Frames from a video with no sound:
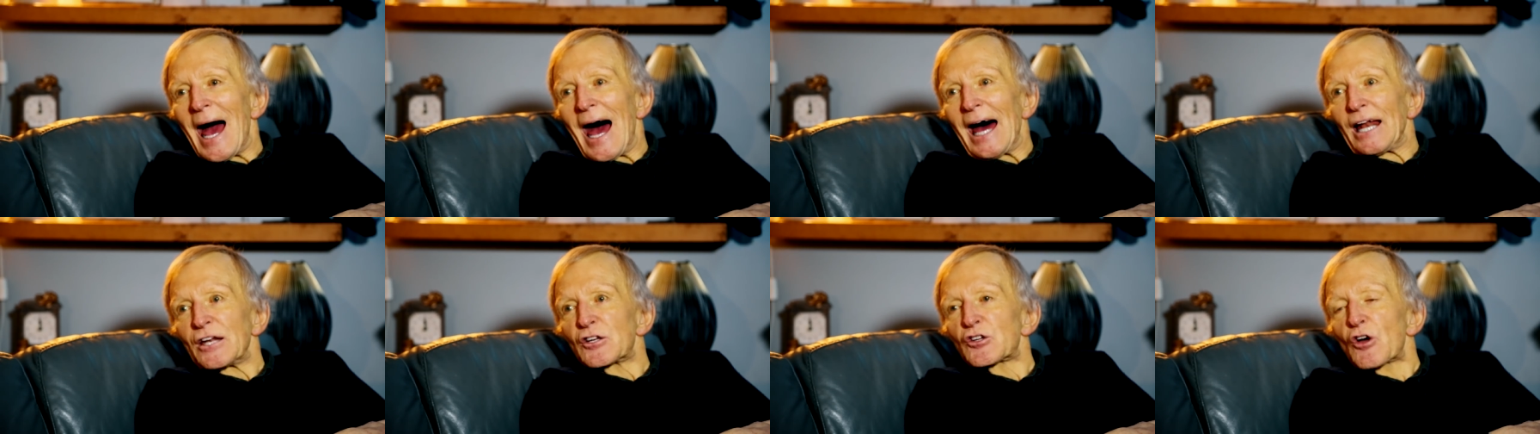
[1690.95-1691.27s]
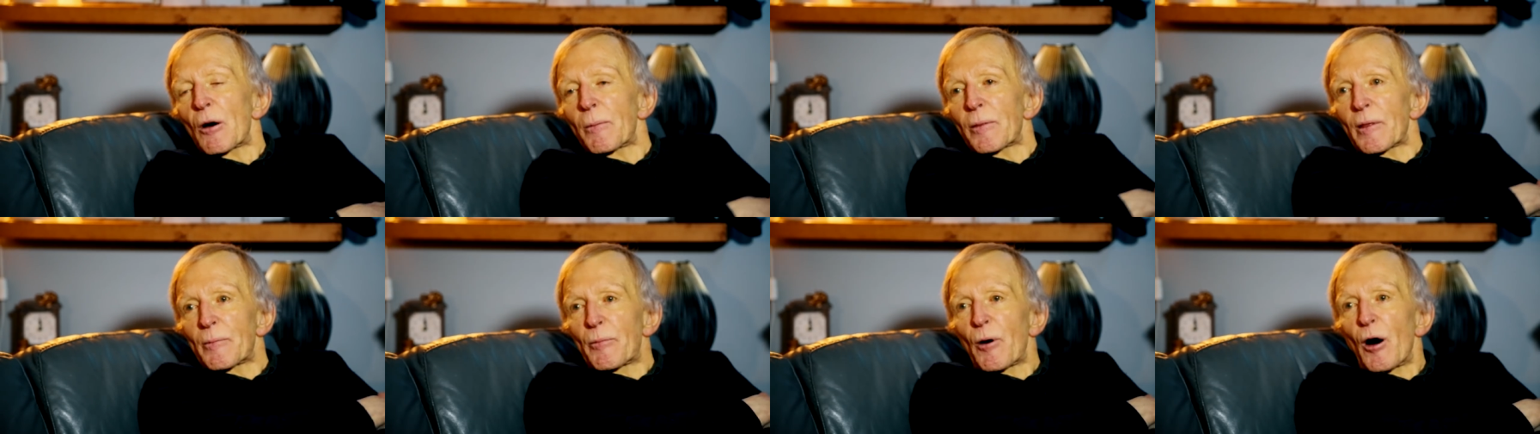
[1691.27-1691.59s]
And
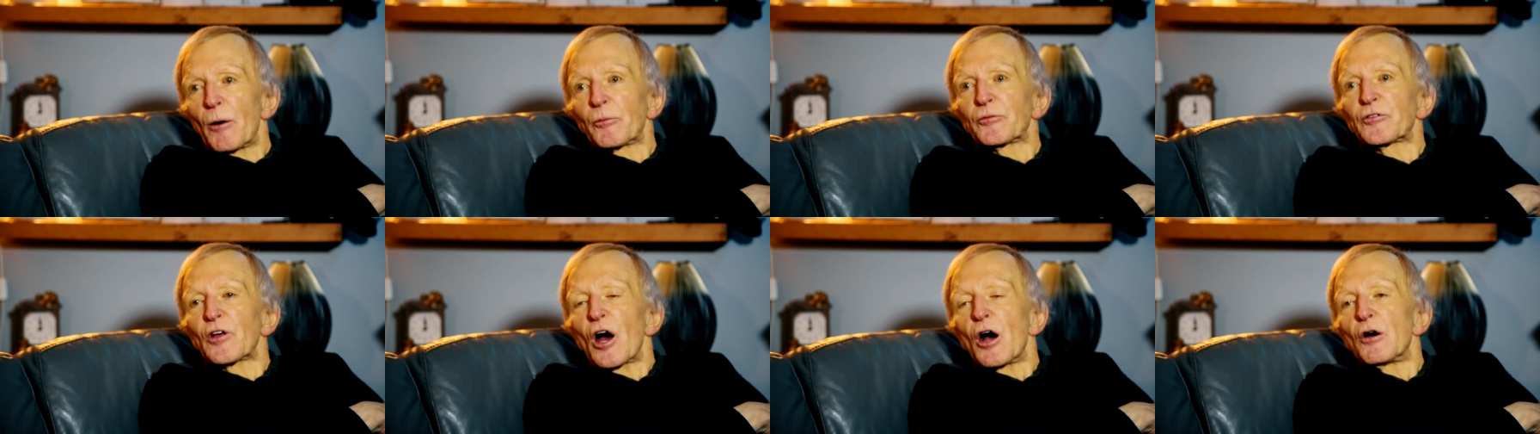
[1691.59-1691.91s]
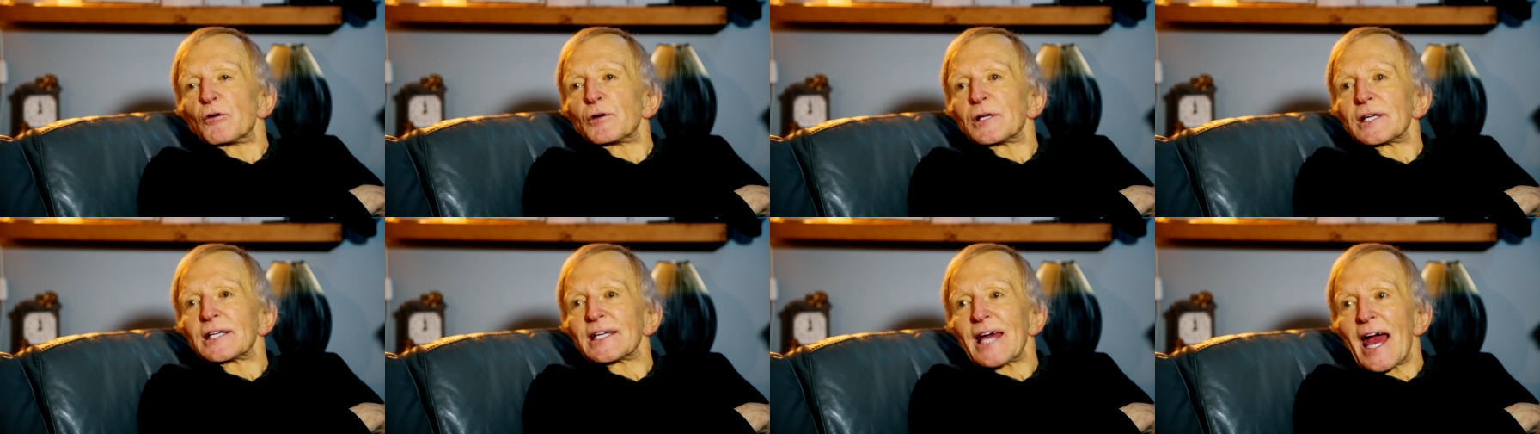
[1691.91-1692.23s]
Top of the Pops
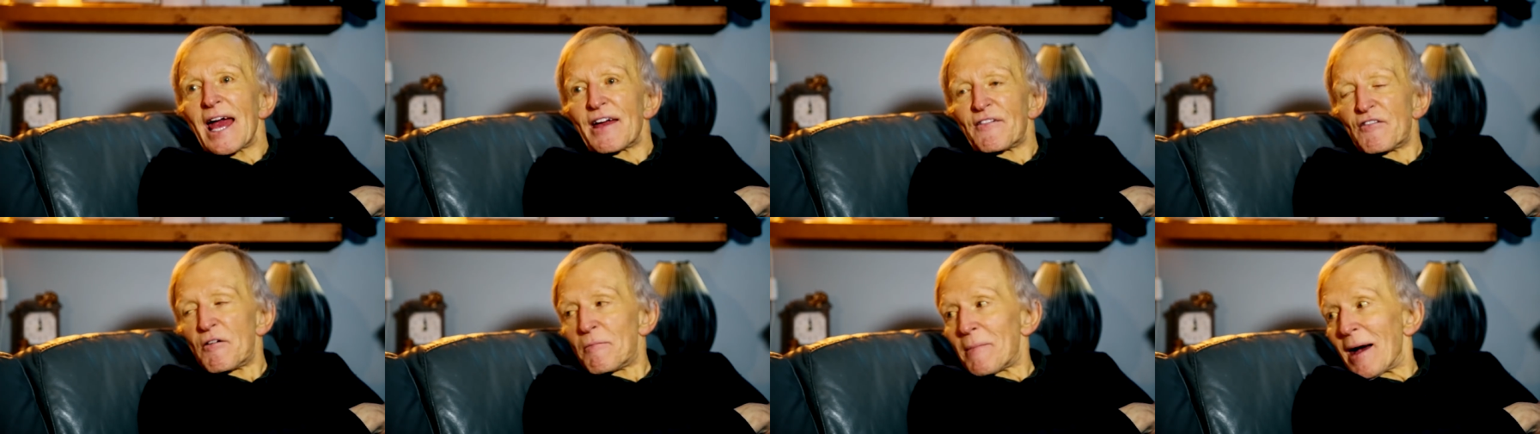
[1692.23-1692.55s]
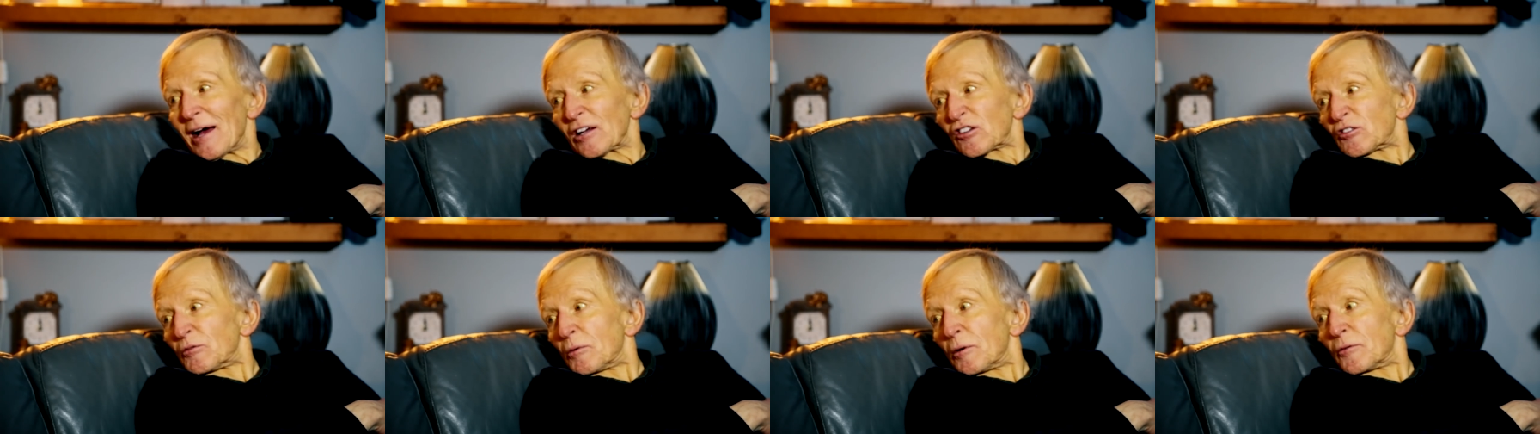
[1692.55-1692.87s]
only gave a
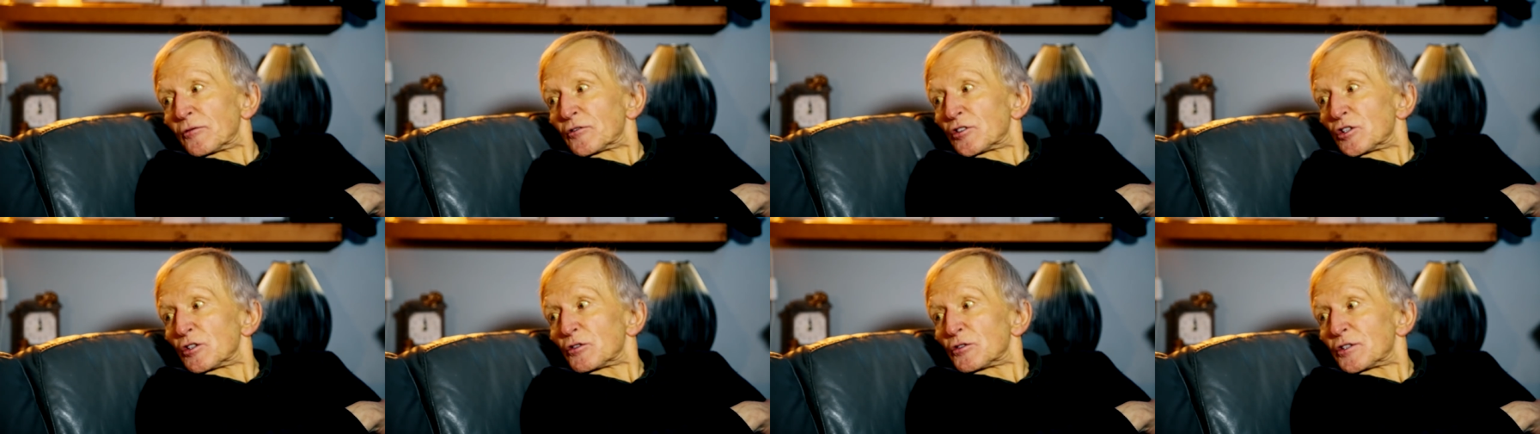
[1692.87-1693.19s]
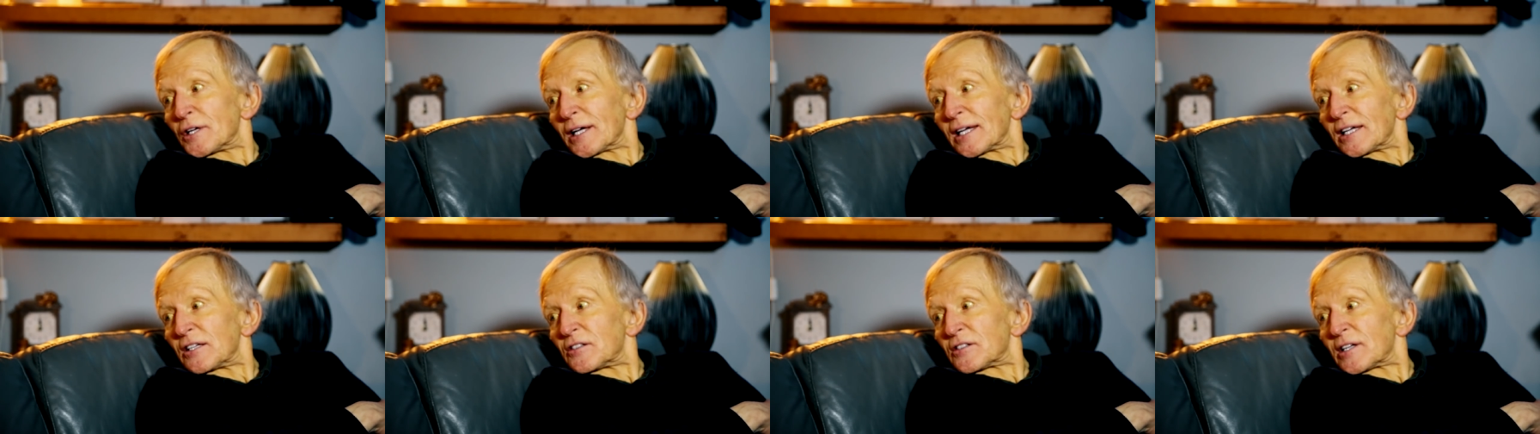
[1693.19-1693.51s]
maximum of 2
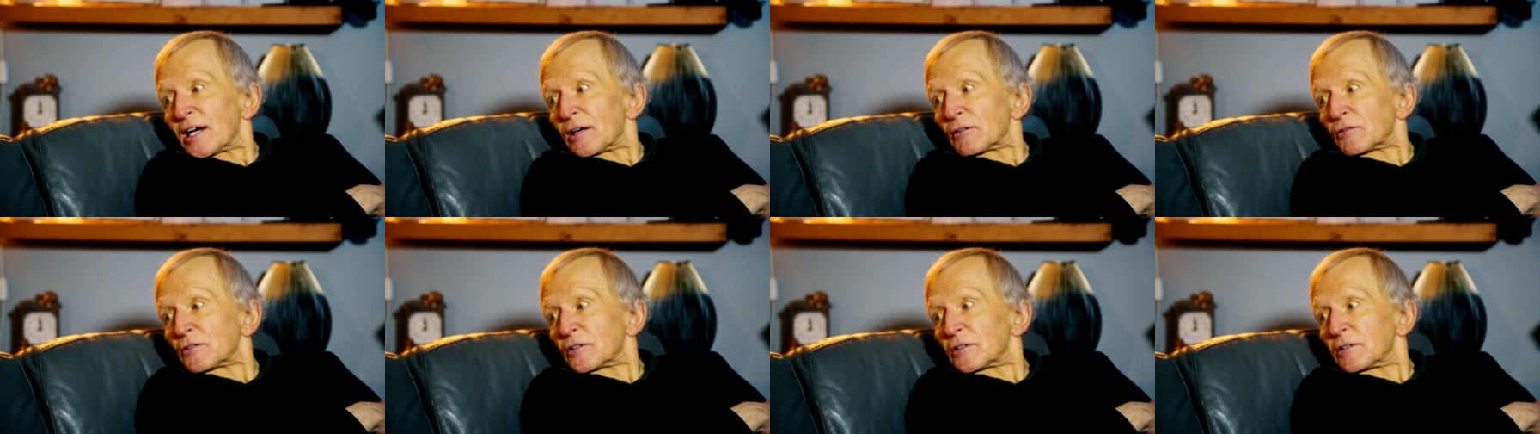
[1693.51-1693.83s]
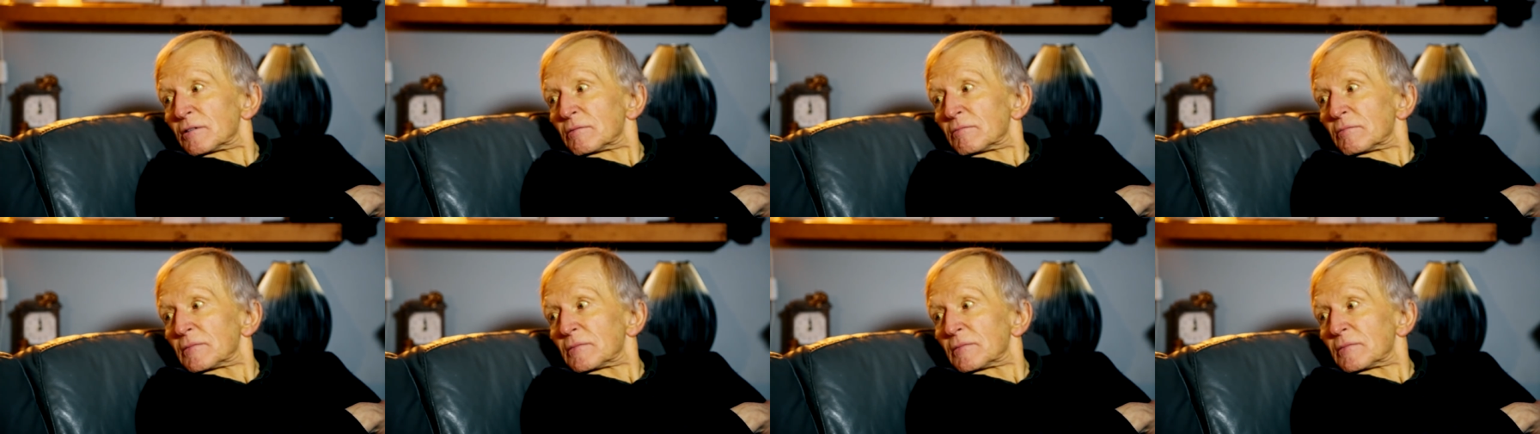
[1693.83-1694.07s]
tickets out